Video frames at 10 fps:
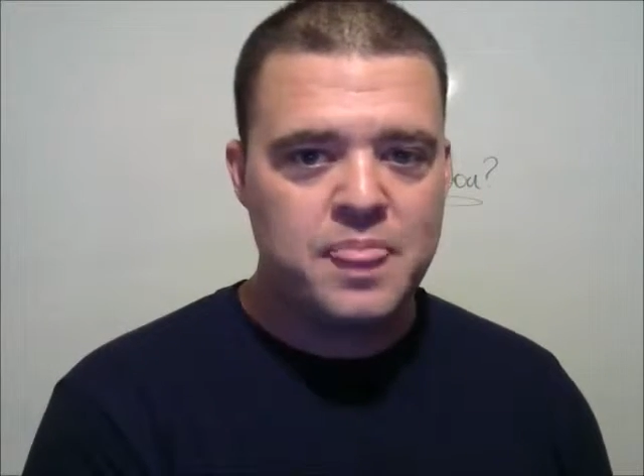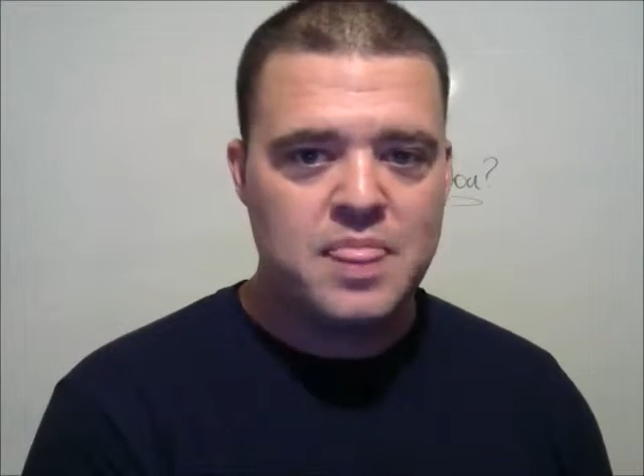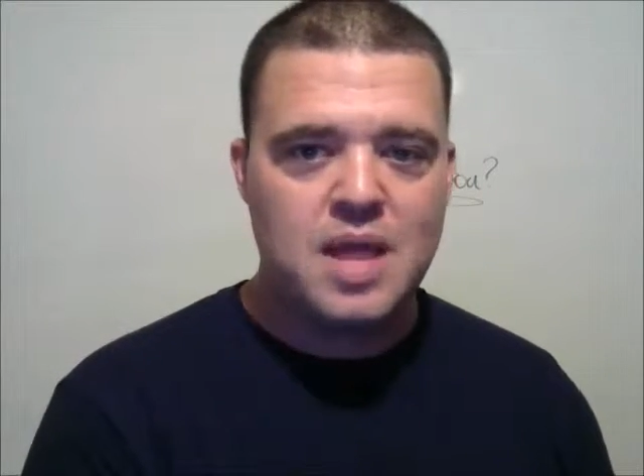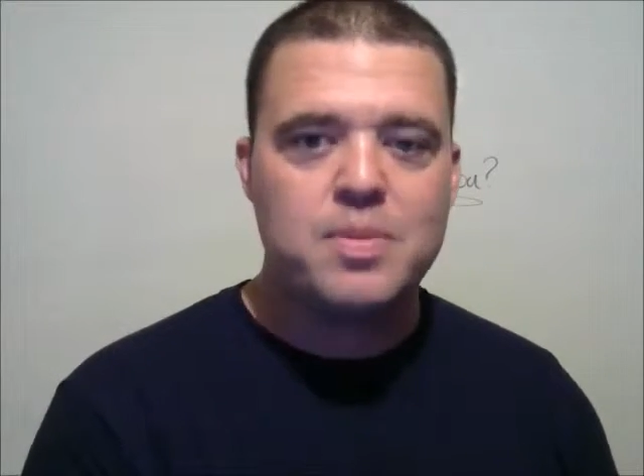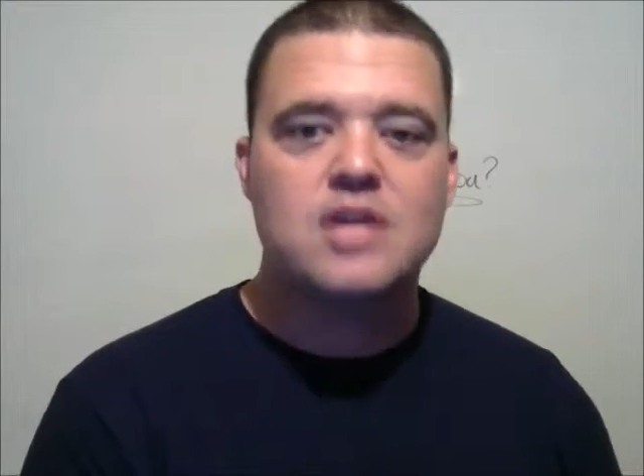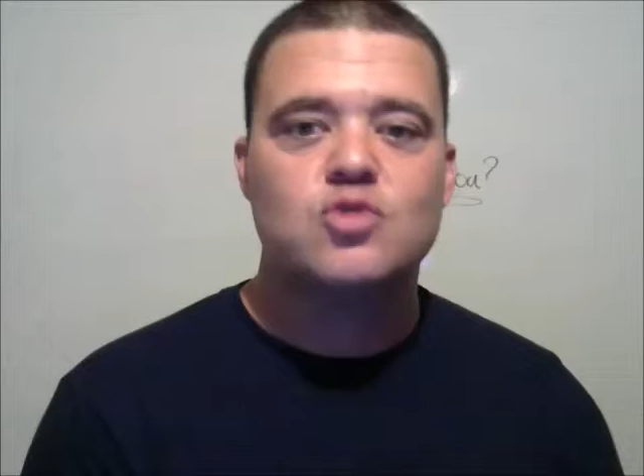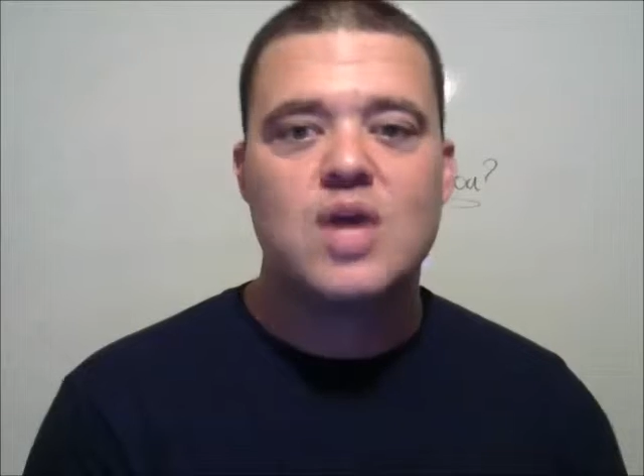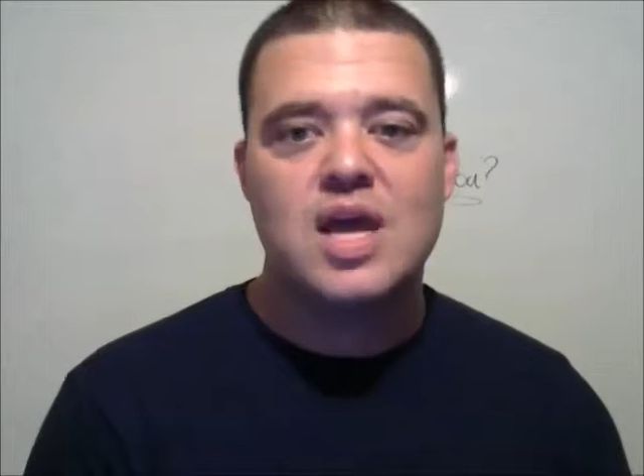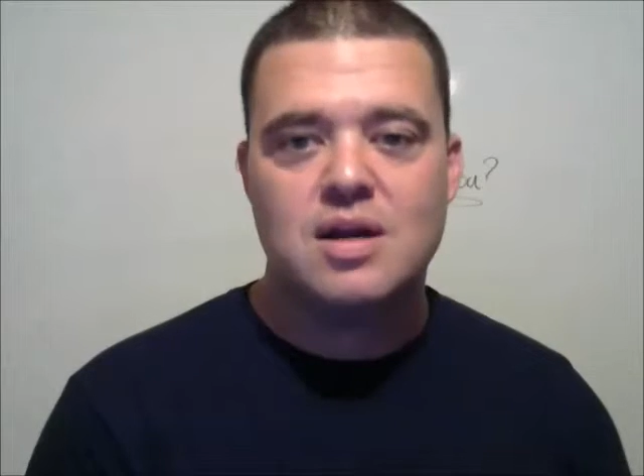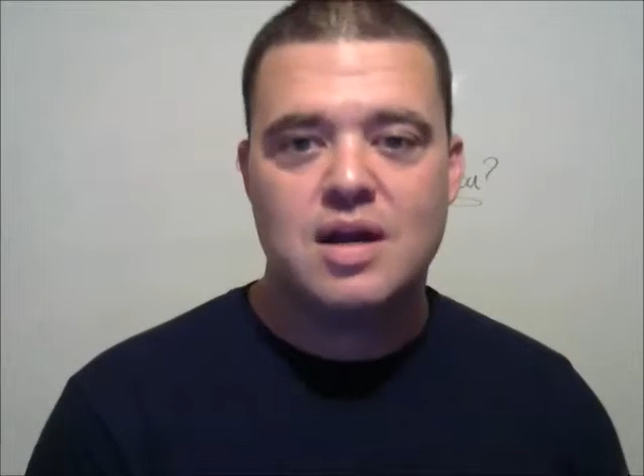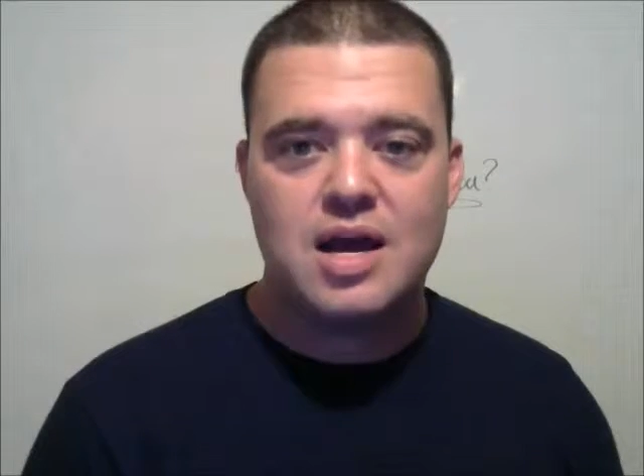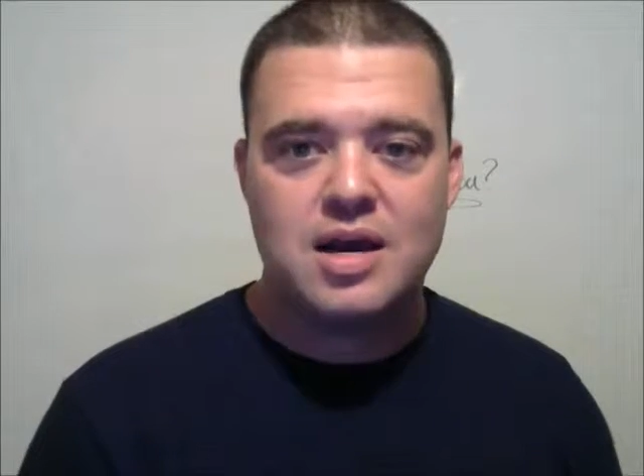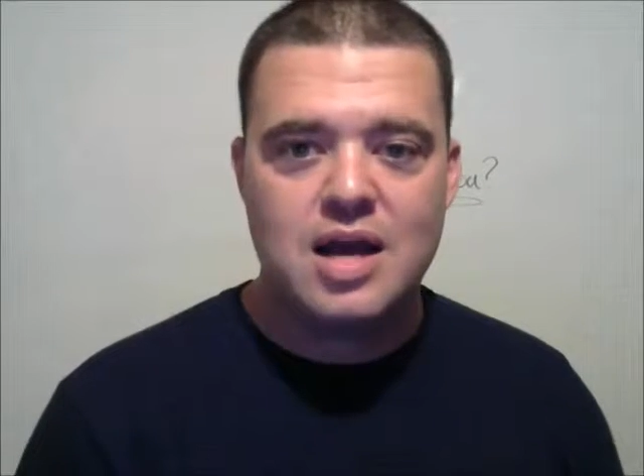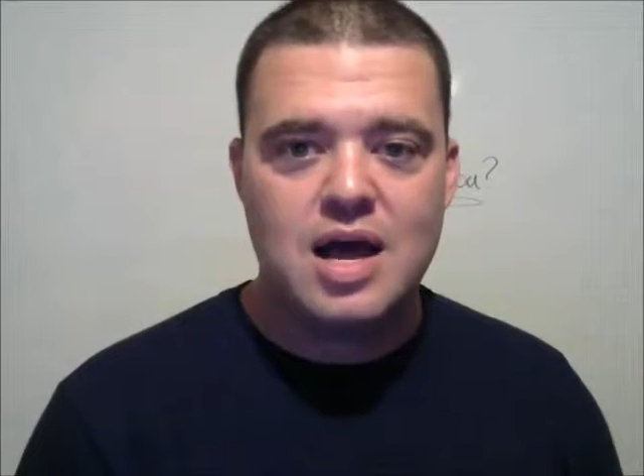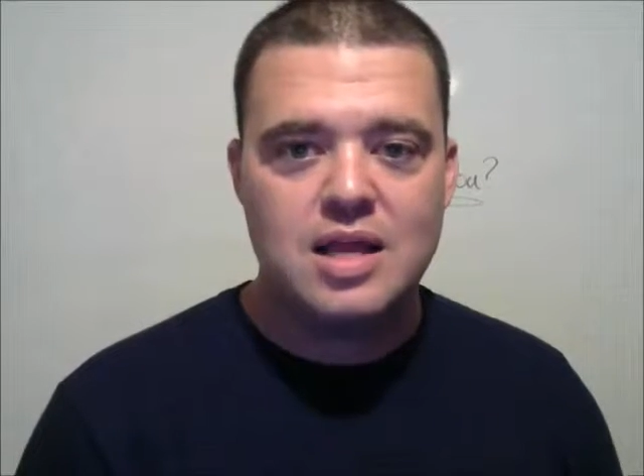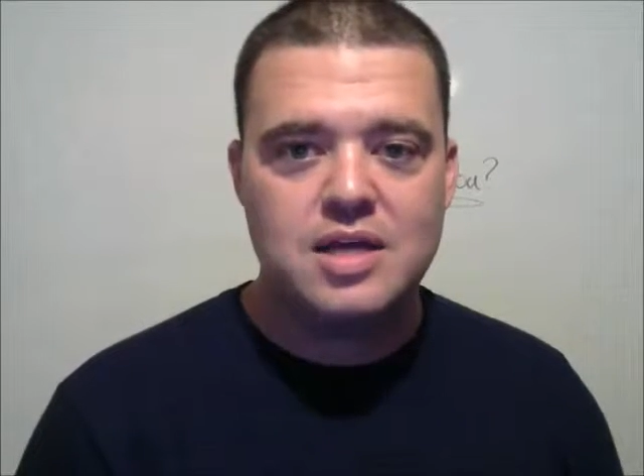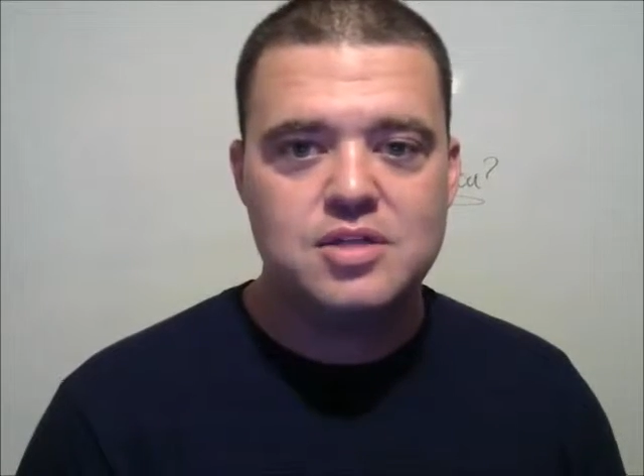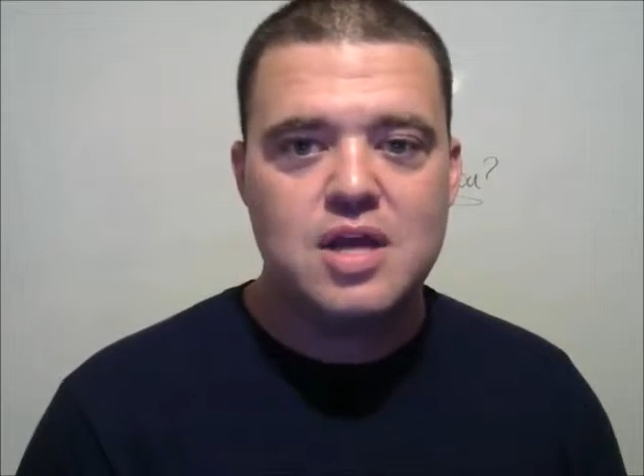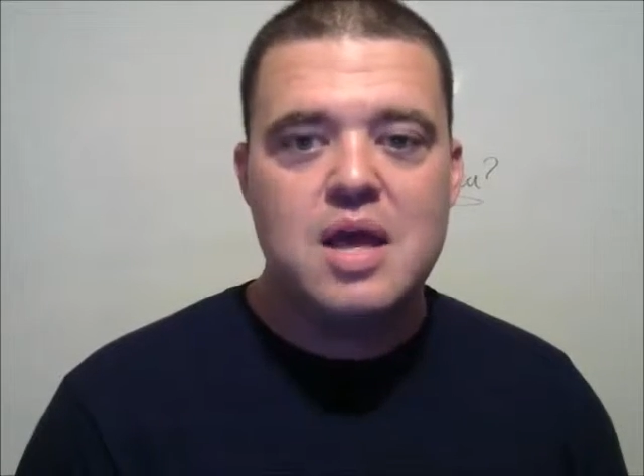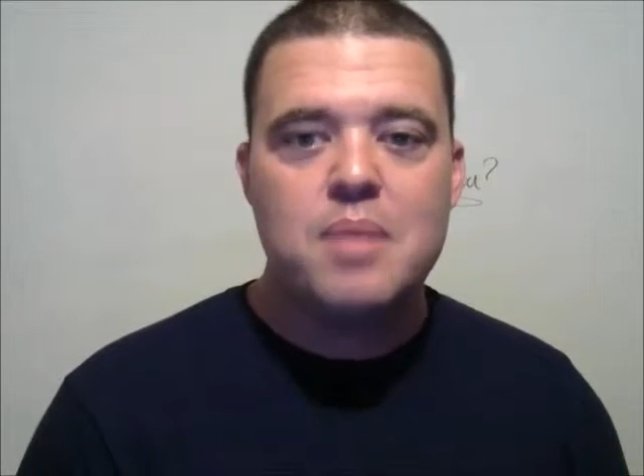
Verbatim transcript: Not because we gained a lot of knowledge,